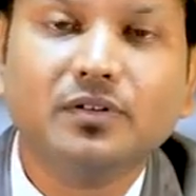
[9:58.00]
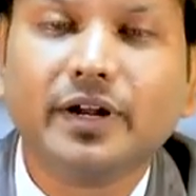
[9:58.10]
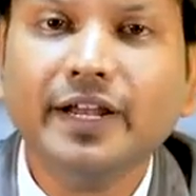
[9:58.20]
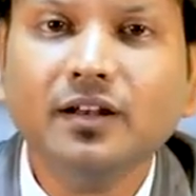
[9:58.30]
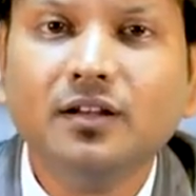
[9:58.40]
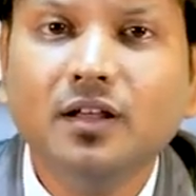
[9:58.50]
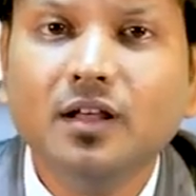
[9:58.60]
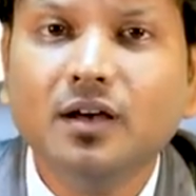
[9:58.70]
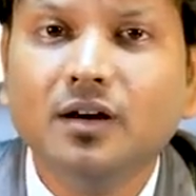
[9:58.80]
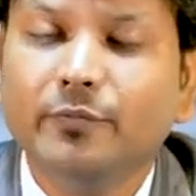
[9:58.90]
Right?
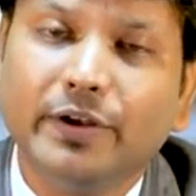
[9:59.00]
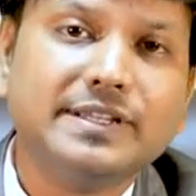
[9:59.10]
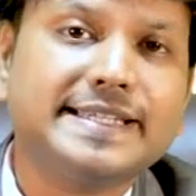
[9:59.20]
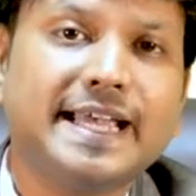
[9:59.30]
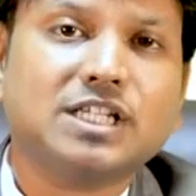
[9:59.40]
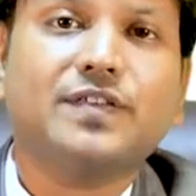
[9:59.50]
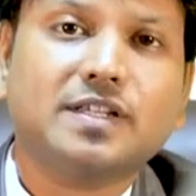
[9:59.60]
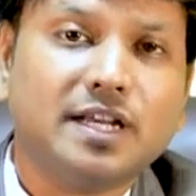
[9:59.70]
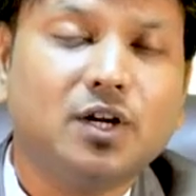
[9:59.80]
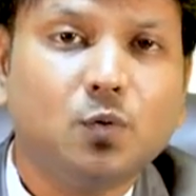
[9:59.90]
When we say
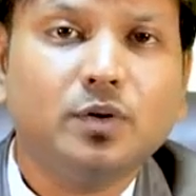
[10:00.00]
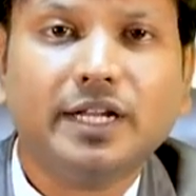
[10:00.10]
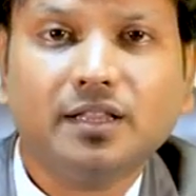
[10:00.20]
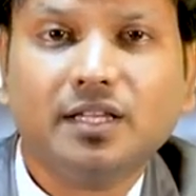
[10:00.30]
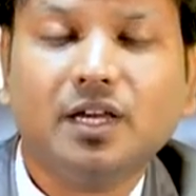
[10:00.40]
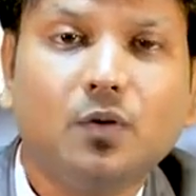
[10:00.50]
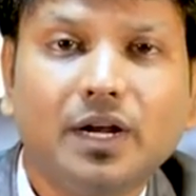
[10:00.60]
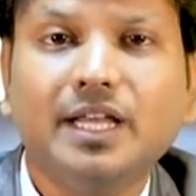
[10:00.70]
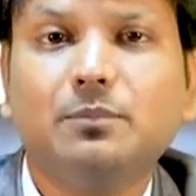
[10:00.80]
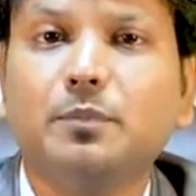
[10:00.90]
asphyxia, don't think
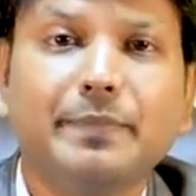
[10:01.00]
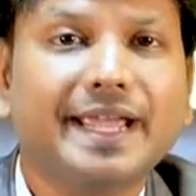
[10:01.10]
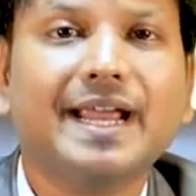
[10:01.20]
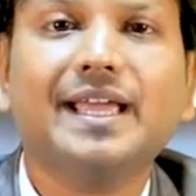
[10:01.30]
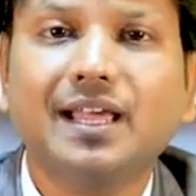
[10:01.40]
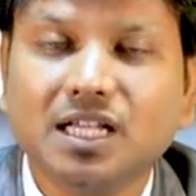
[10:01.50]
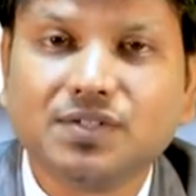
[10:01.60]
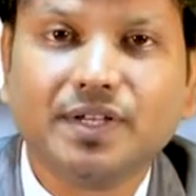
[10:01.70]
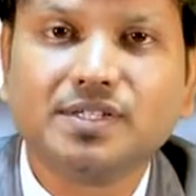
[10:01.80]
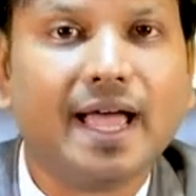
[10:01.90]
only about mechanical
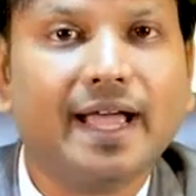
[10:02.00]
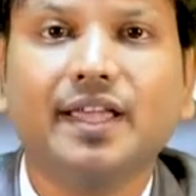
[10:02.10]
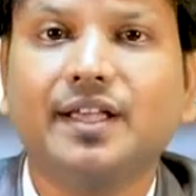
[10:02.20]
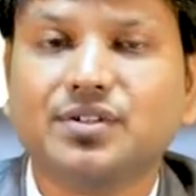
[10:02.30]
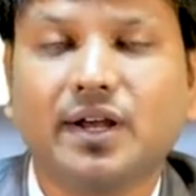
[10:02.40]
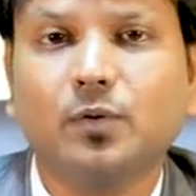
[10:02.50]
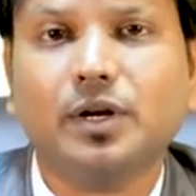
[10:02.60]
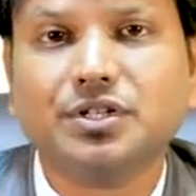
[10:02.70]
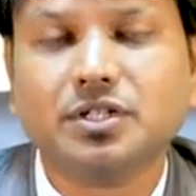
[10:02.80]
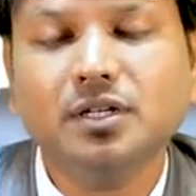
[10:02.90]
asphyxia, hanging,
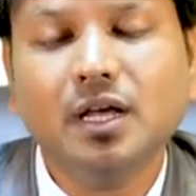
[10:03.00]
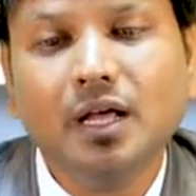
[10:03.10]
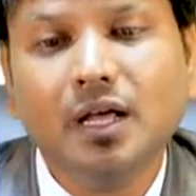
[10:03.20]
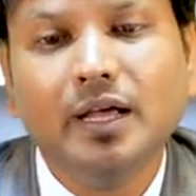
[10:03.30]
strangulation.